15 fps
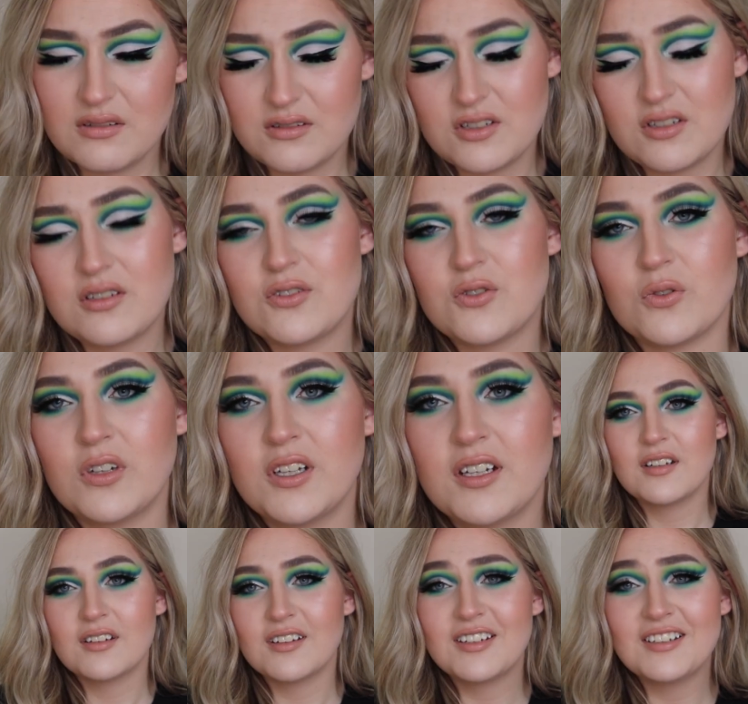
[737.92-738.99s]
Just
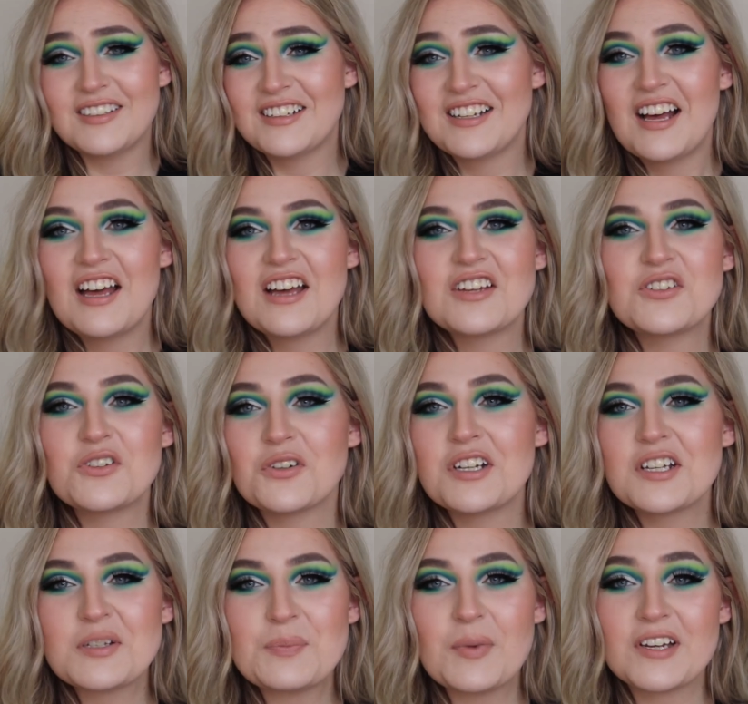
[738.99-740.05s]
join. Join
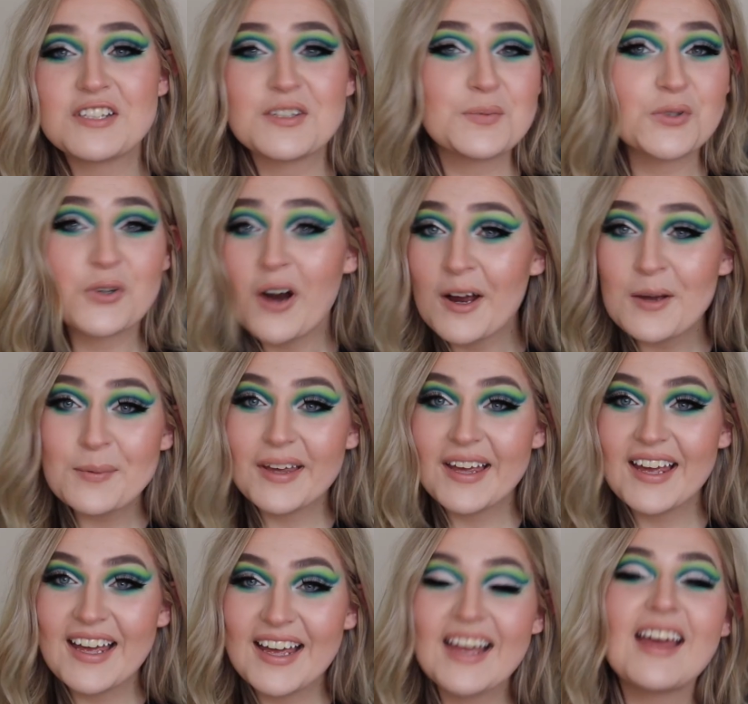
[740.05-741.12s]
us by
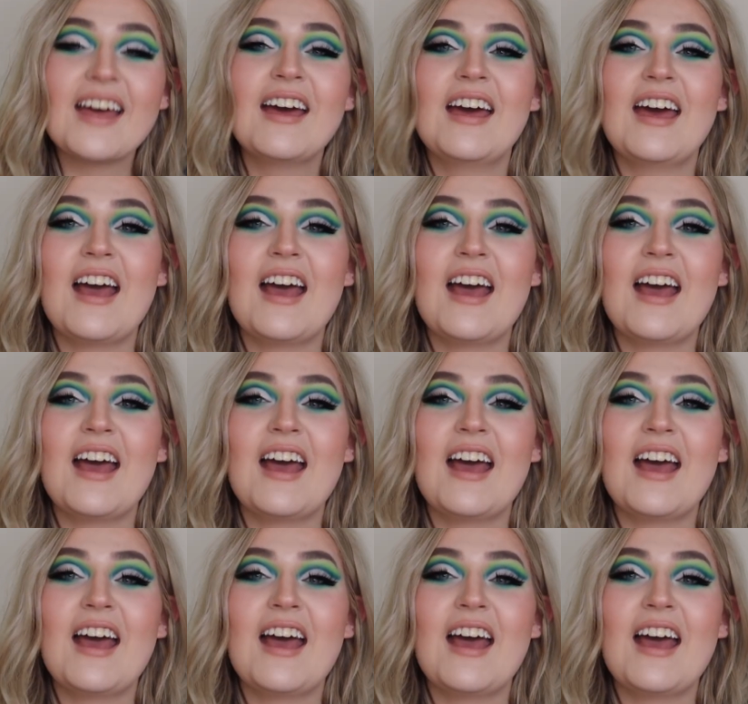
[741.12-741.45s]
subscribing,